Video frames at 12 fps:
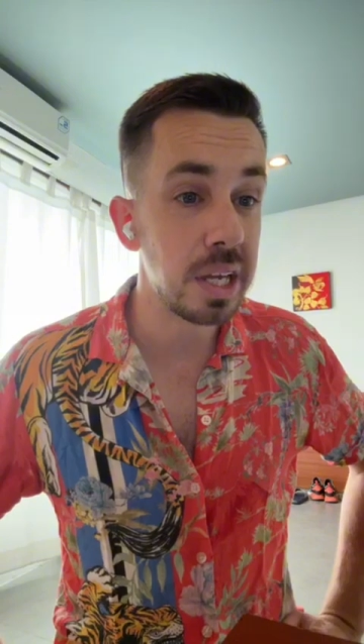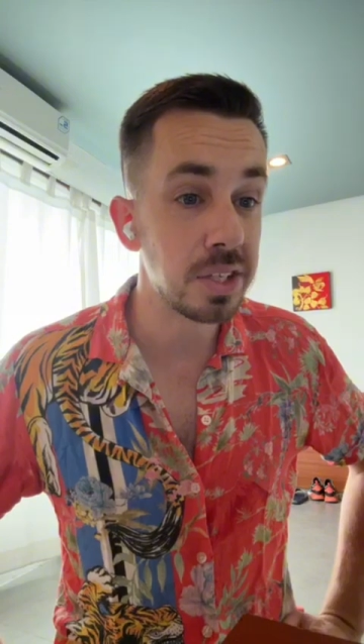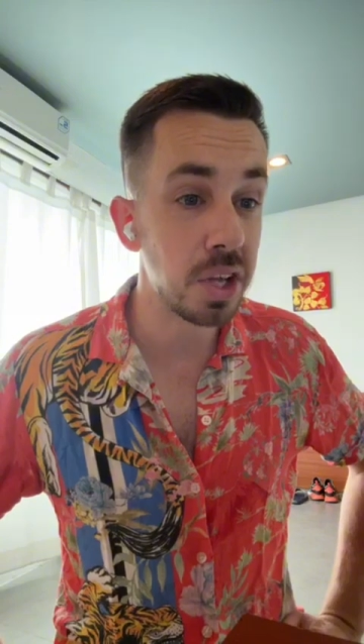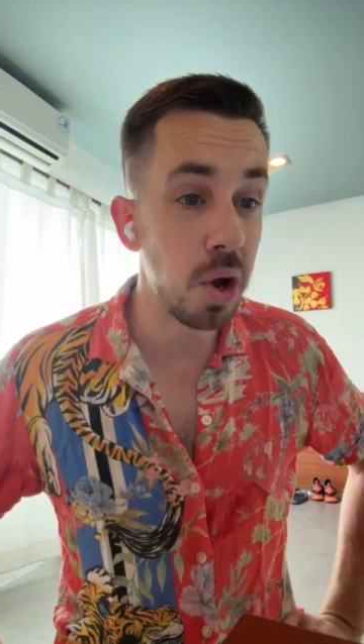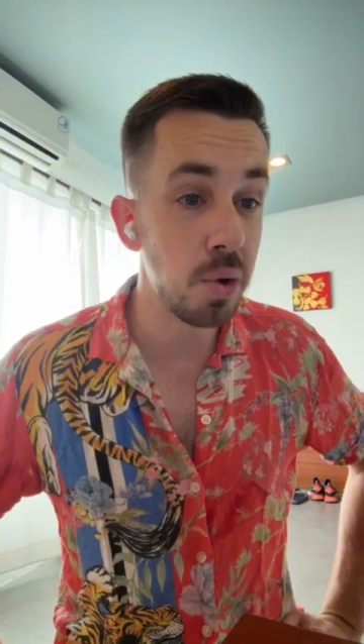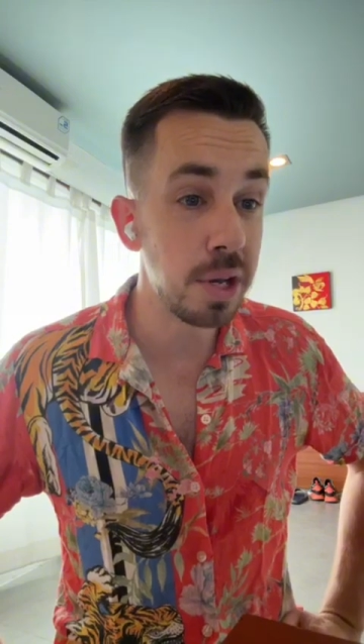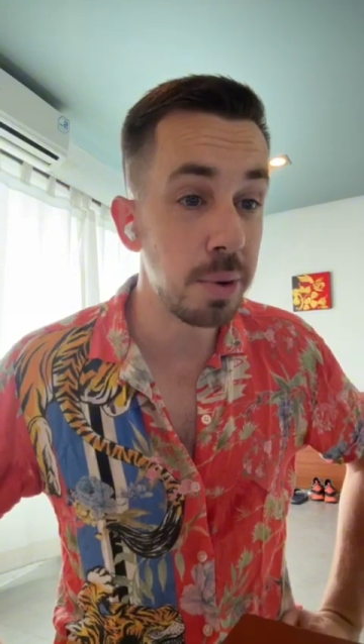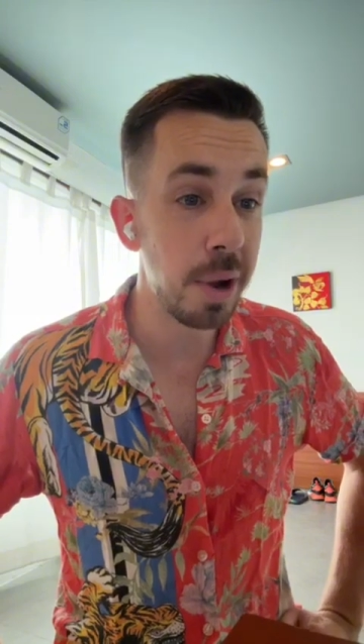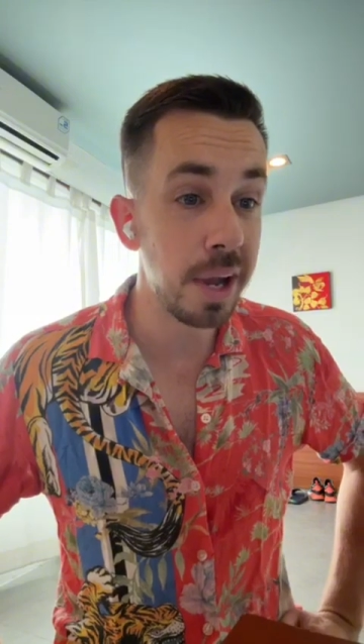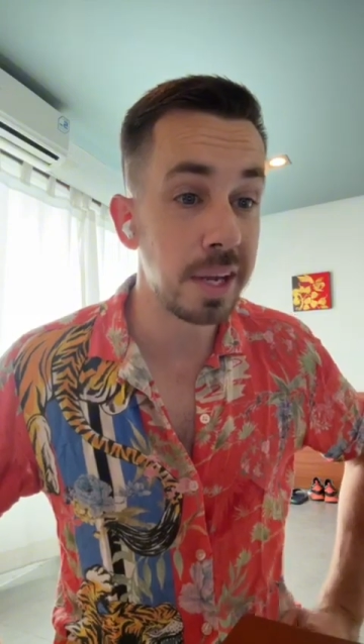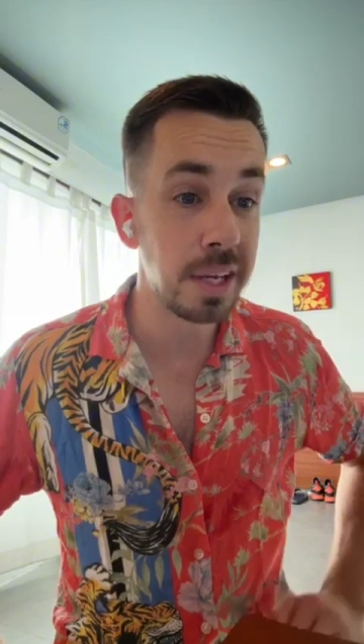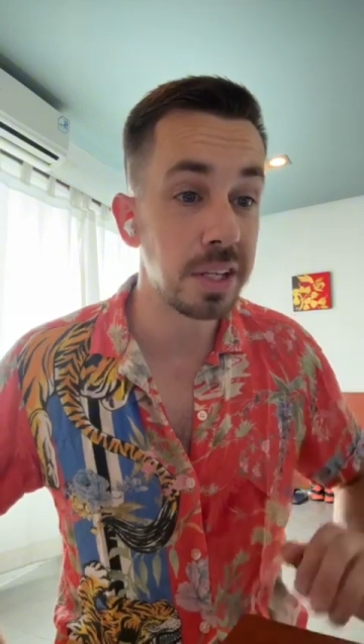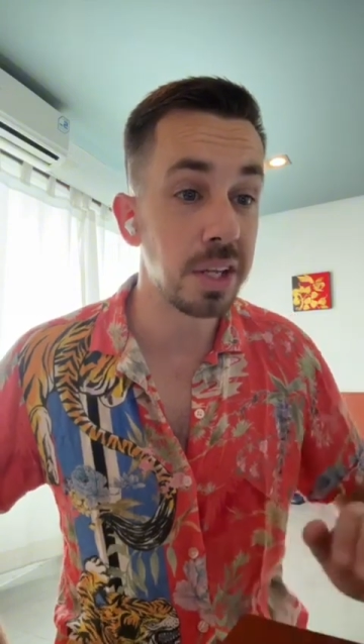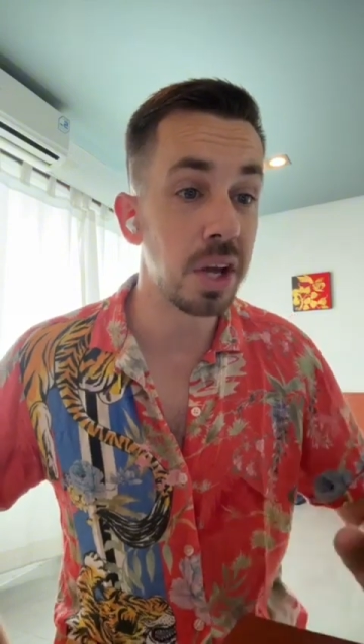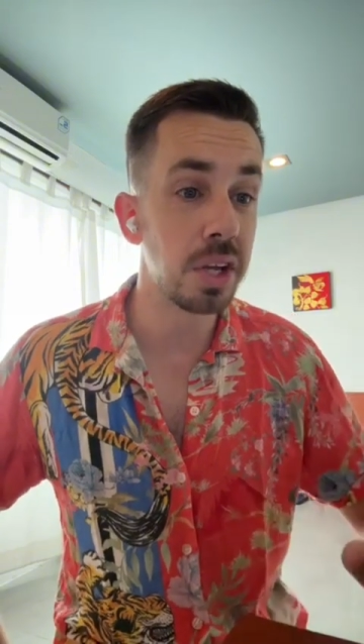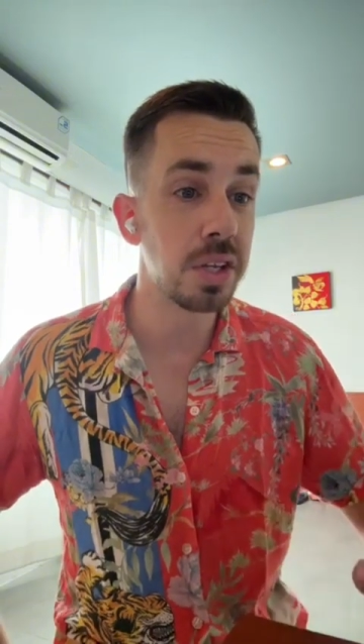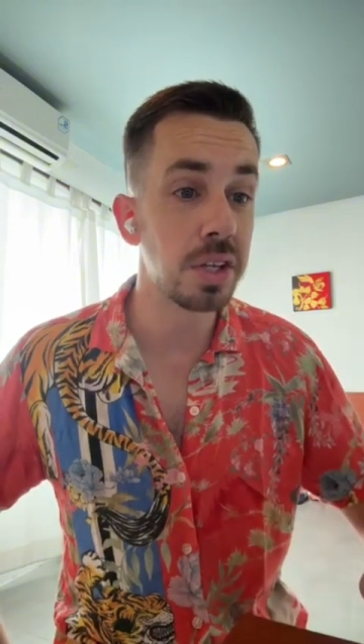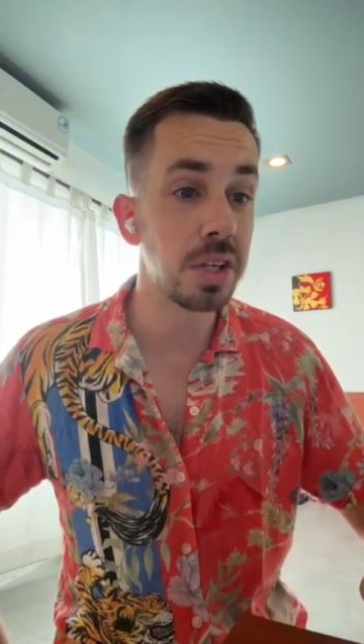It's the only way.
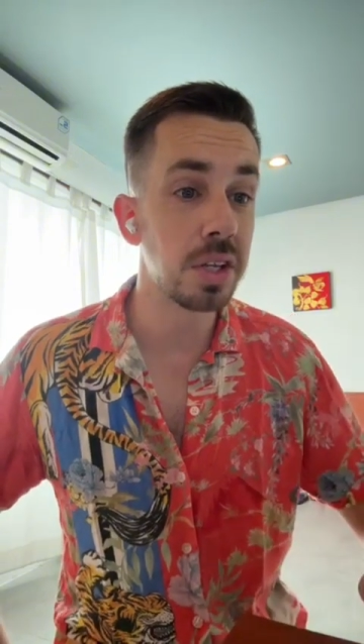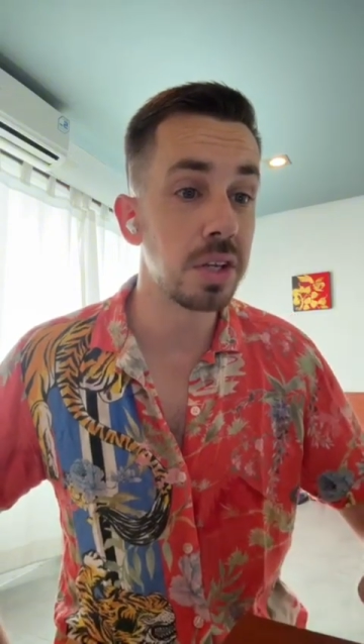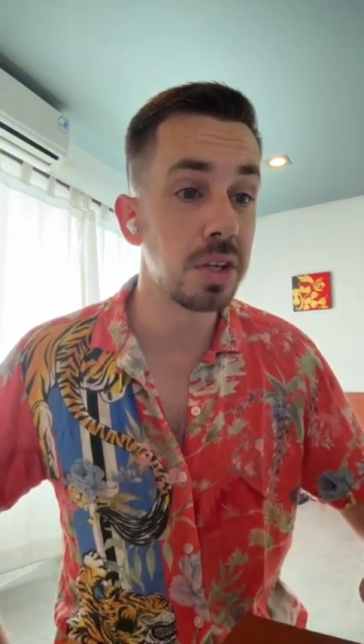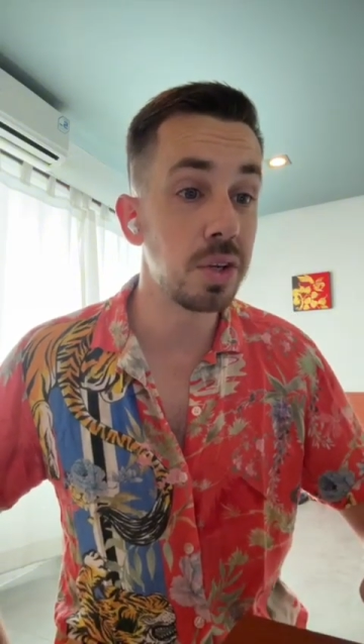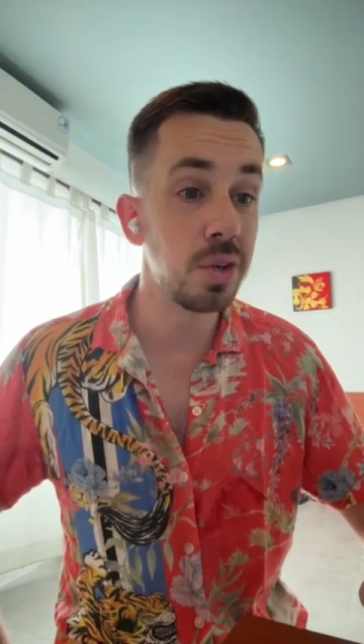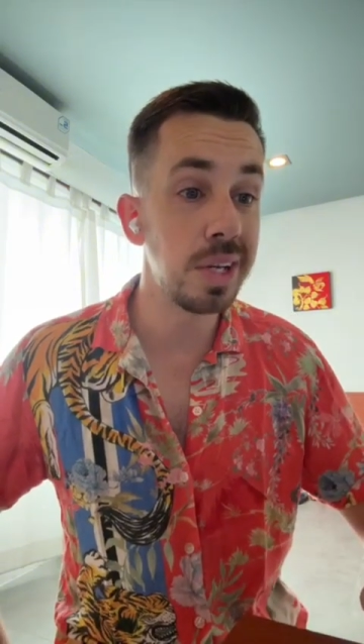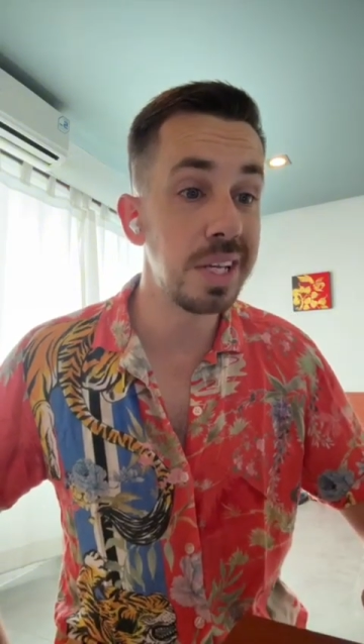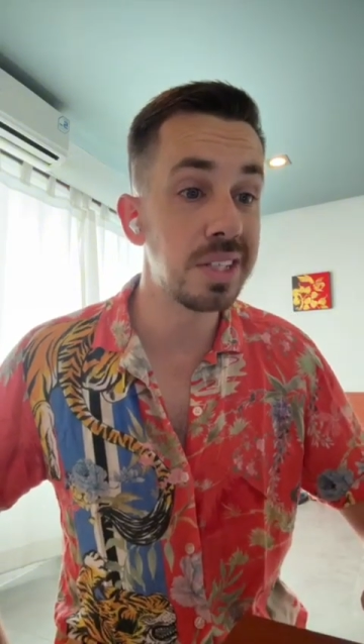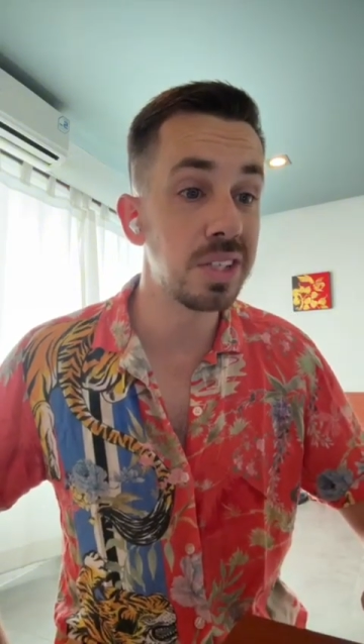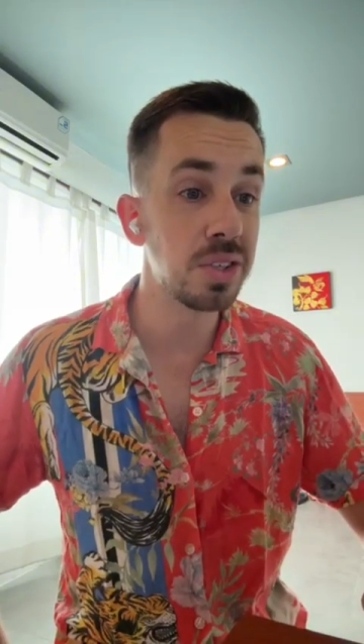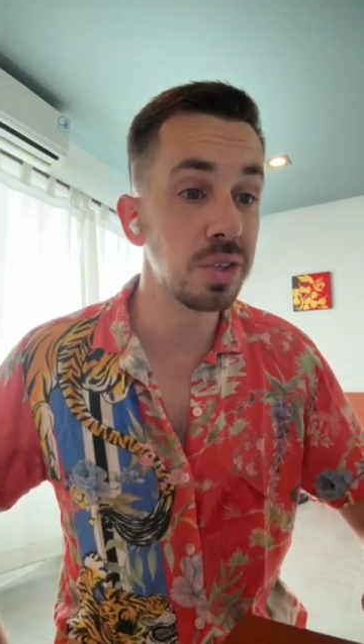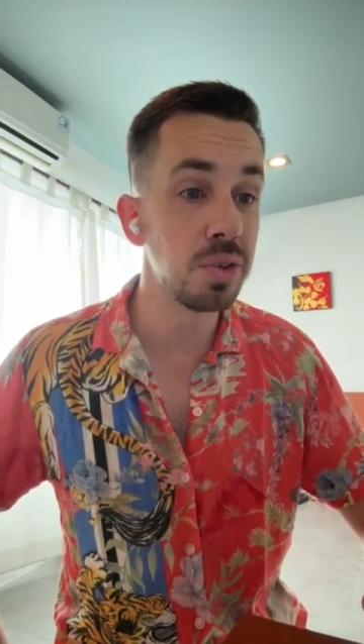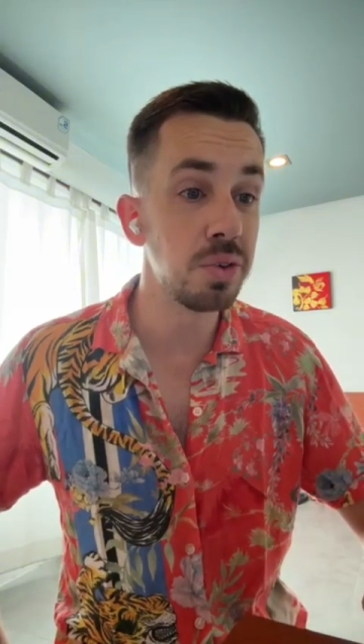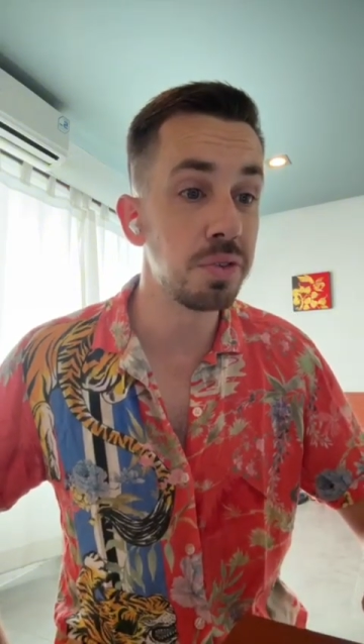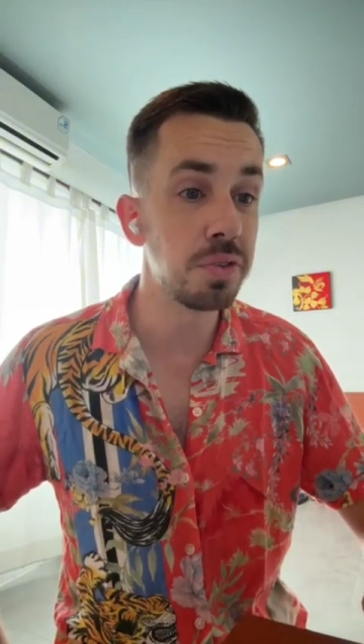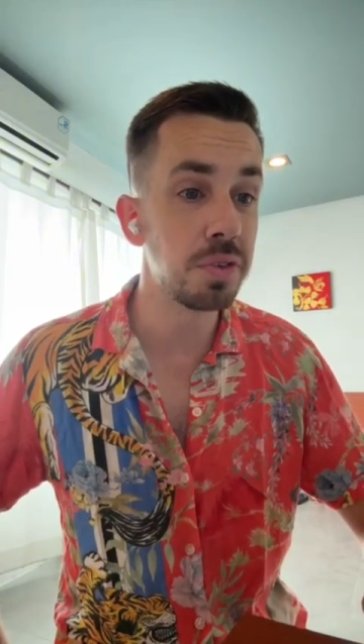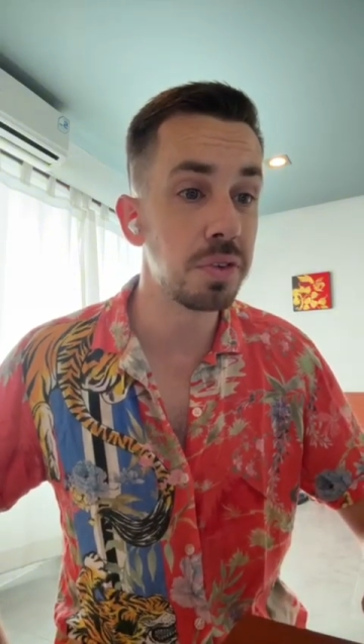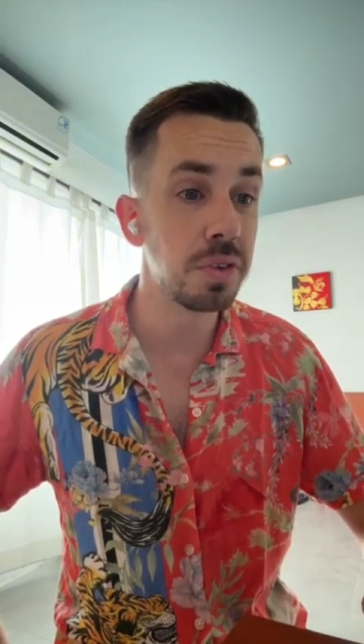That you need to do